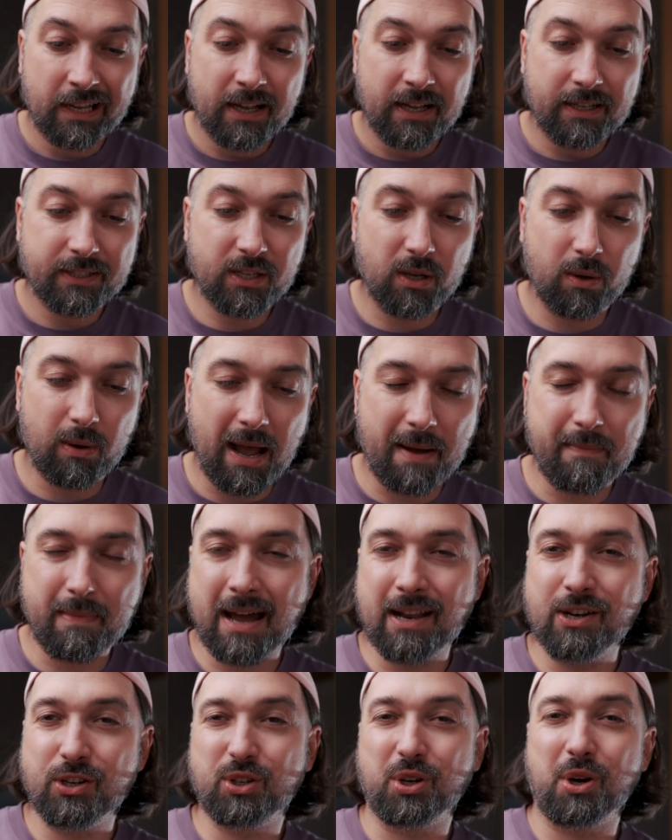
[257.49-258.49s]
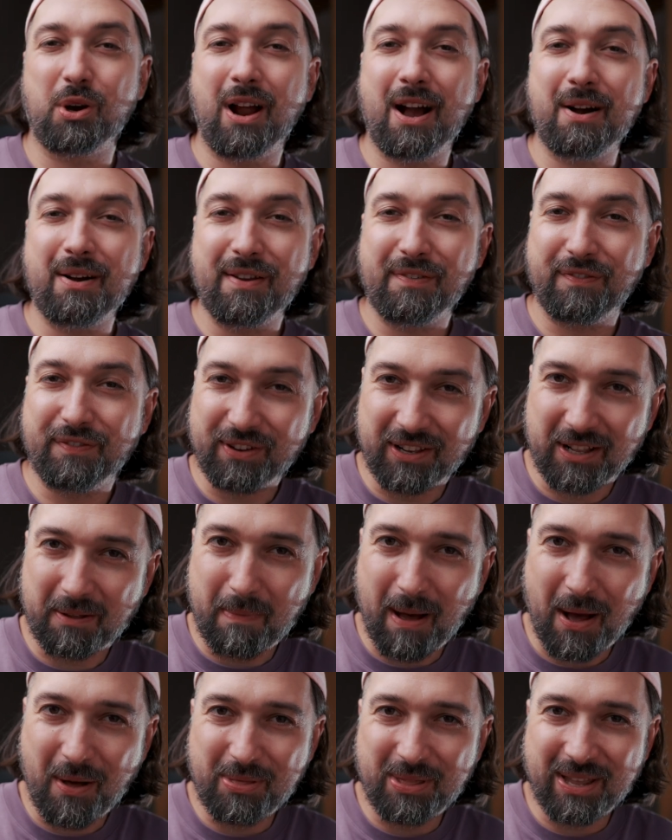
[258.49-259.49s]
So I'm unsure how I feel
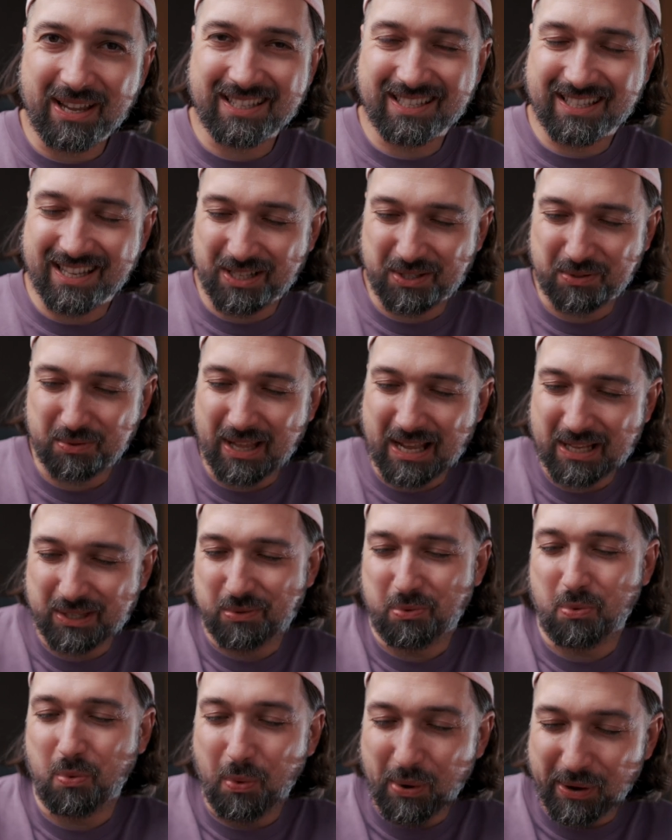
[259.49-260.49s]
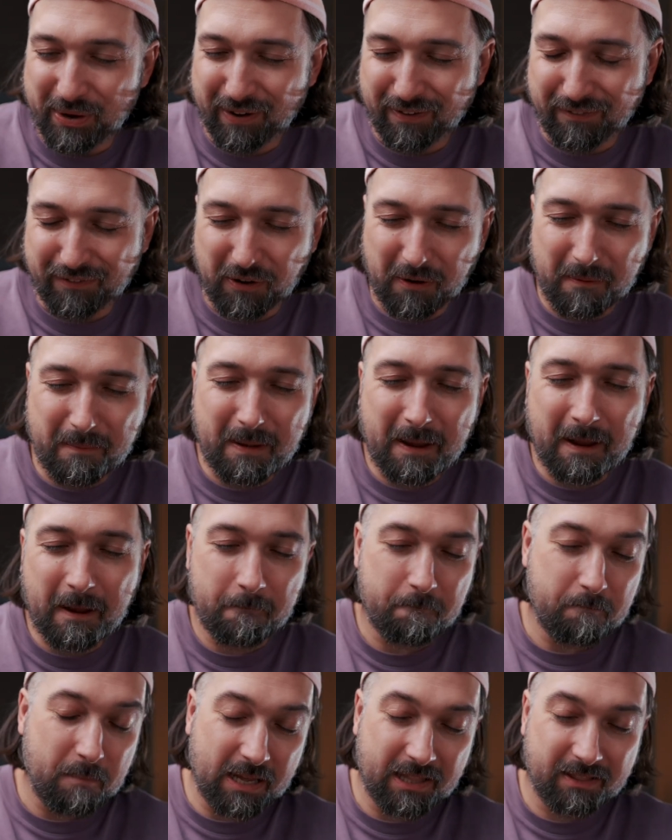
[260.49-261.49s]
about this. That's weird for me,
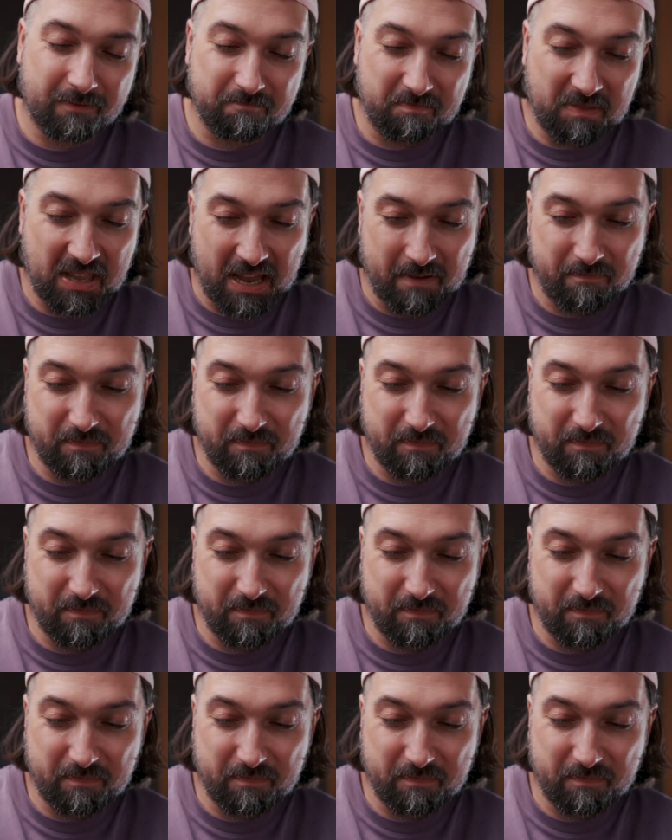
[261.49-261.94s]
but yeah,